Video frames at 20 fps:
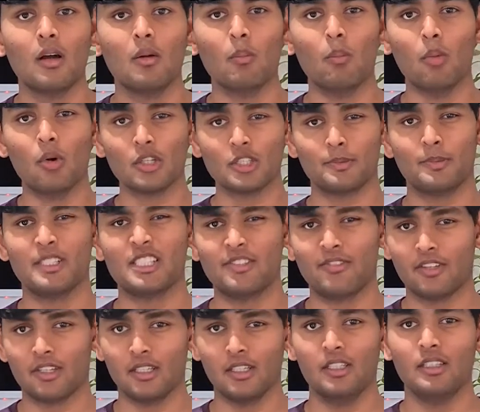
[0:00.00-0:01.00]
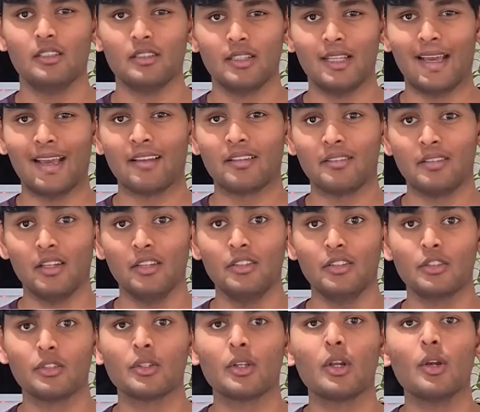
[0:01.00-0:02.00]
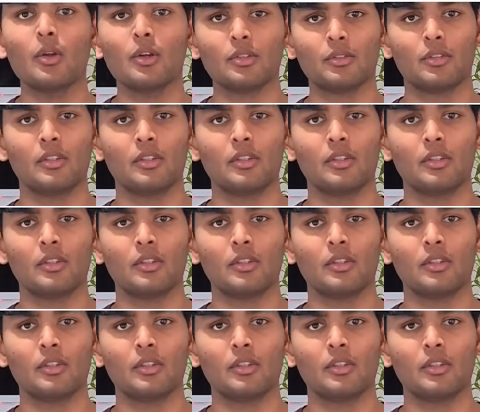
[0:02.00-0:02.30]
More specifically, the exchange is close